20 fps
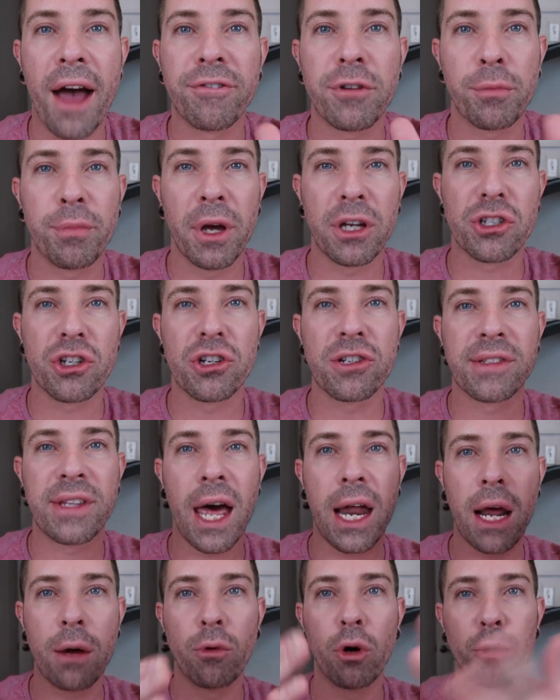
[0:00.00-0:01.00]
after pictures
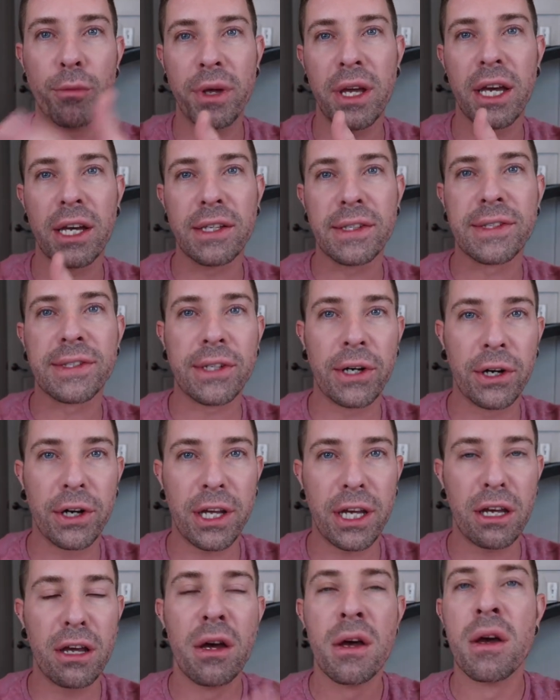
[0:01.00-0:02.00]
that I will be
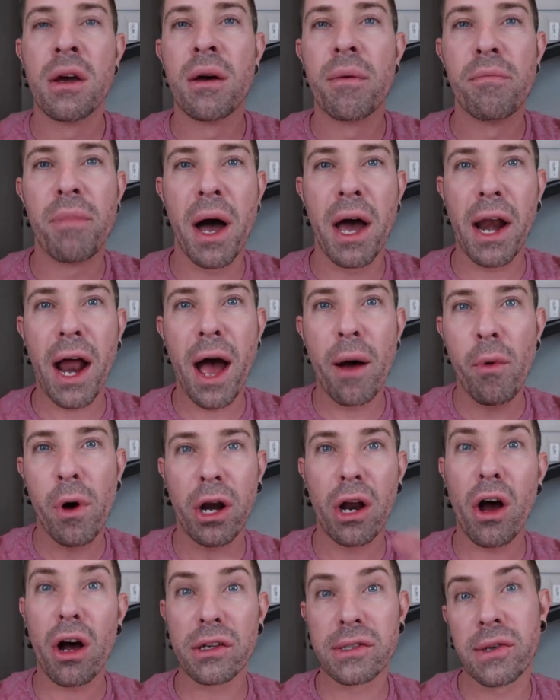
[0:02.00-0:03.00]
inserting, but I
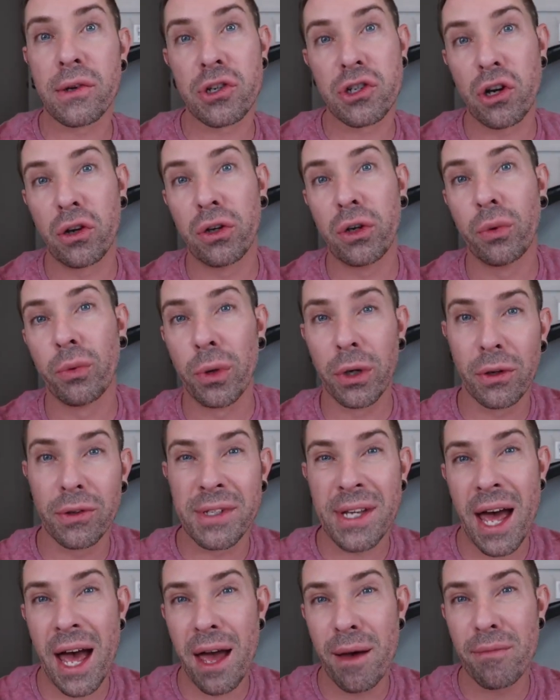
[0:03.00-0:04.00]
want to also show you real
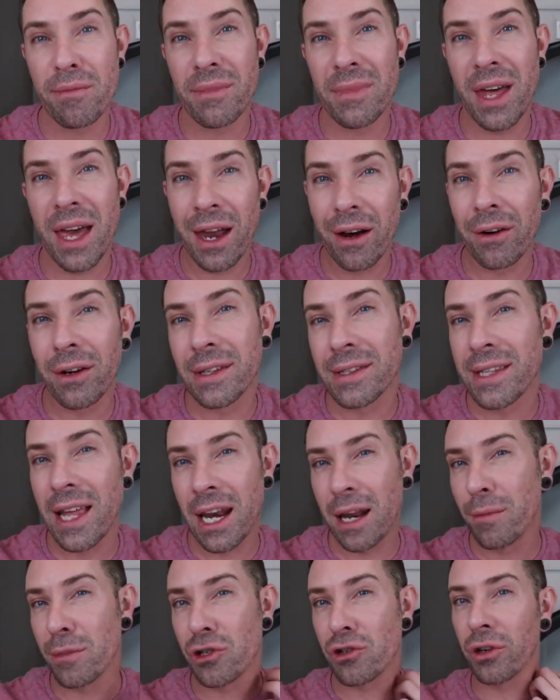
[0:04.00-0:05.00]
time the areas
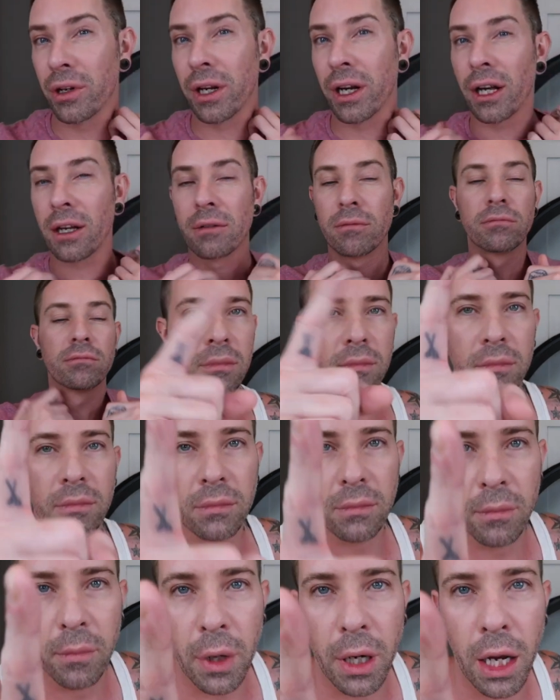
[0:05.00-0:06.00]
that I've been treating.
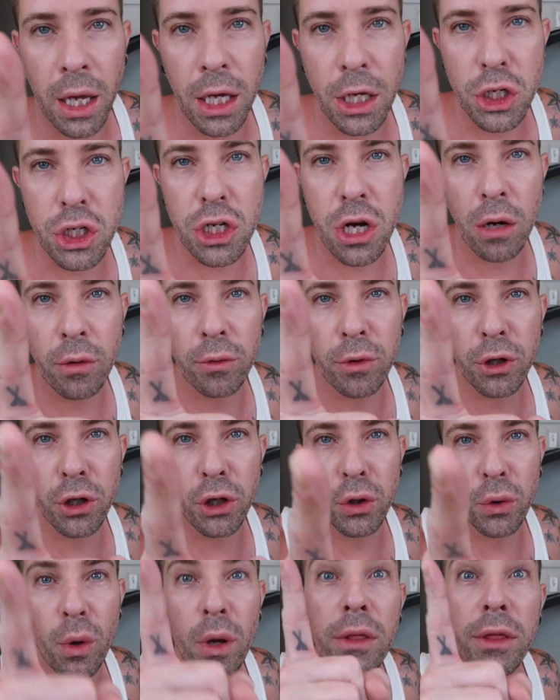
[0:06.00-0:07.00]
But I ain't showing
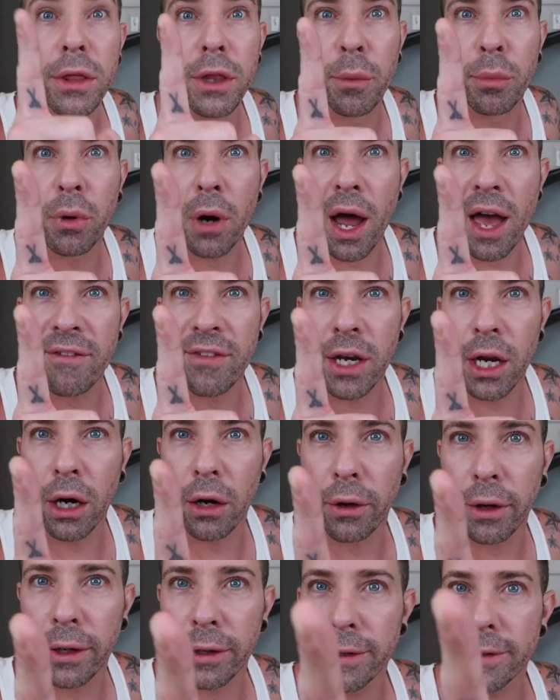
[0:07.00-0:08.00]
you the private
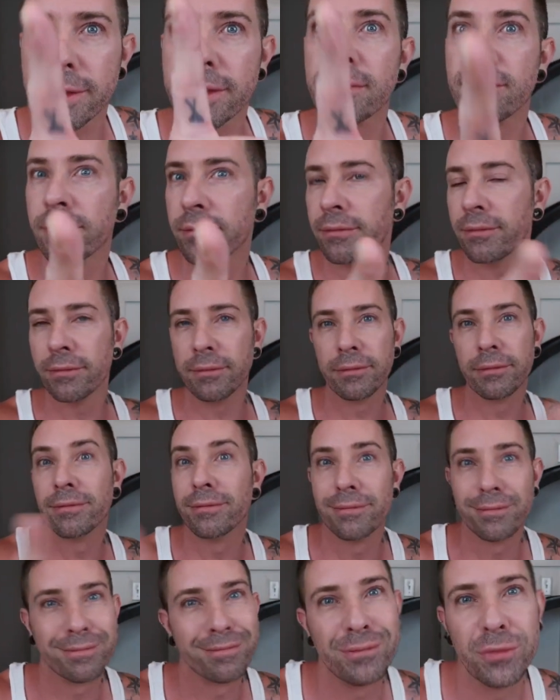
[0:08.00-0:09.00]
areas.
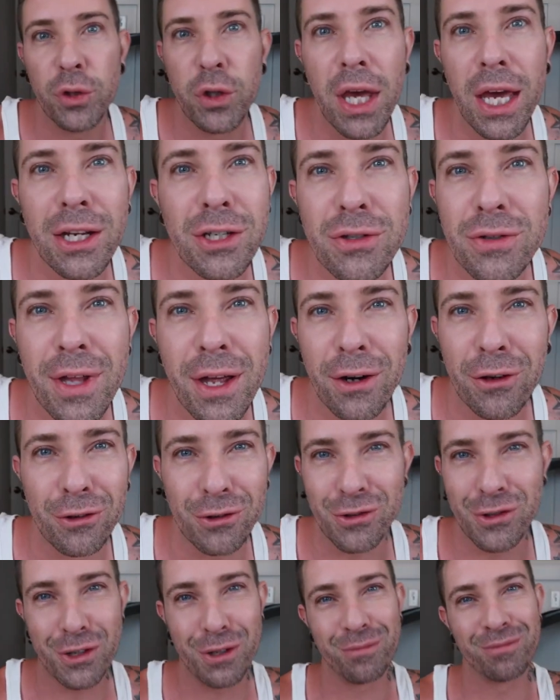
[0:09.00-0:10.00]
You can't do that on
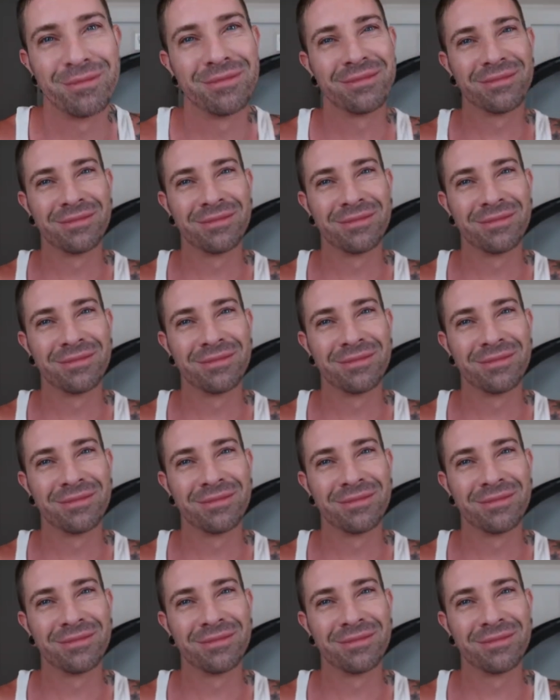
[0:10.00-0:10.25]
YouTube.